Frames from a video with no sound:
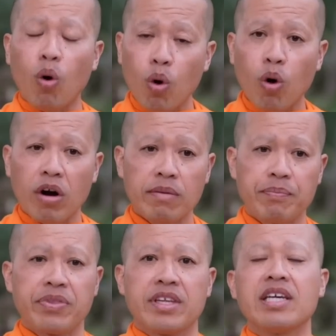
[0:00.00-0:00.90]
Or
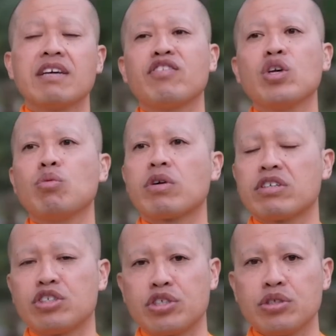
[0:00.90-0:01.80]
if you
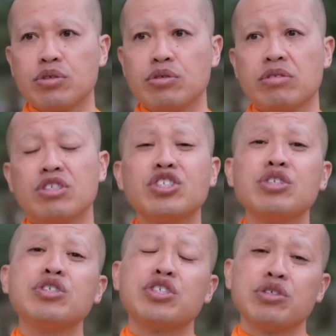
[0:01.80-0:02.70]
were to
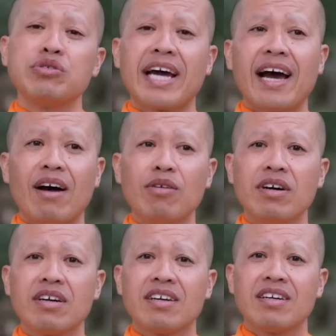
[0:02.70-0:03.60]
juice you now,
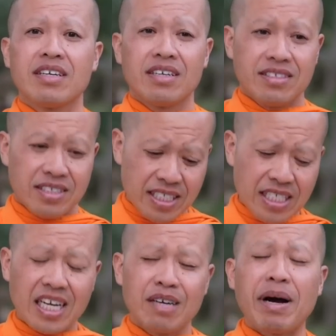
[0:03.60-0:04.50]
does
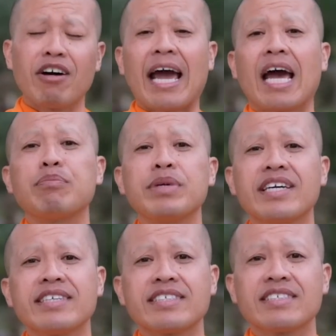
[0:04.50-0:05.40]
it come out
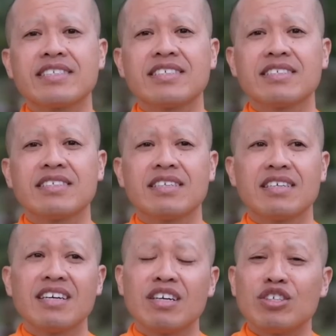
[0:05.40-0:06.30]
happiness,
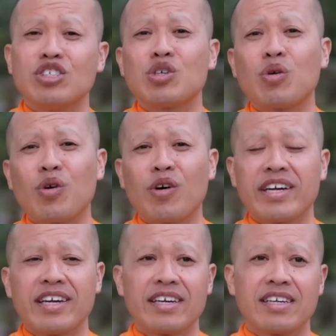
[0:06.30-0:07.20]

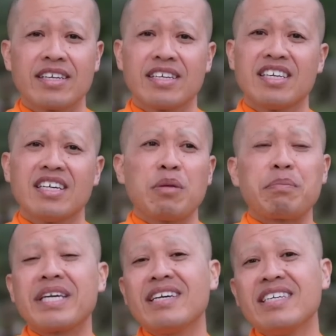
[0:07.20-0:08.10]
joy,
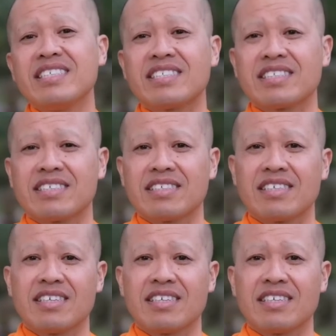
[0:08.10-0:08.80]
peace,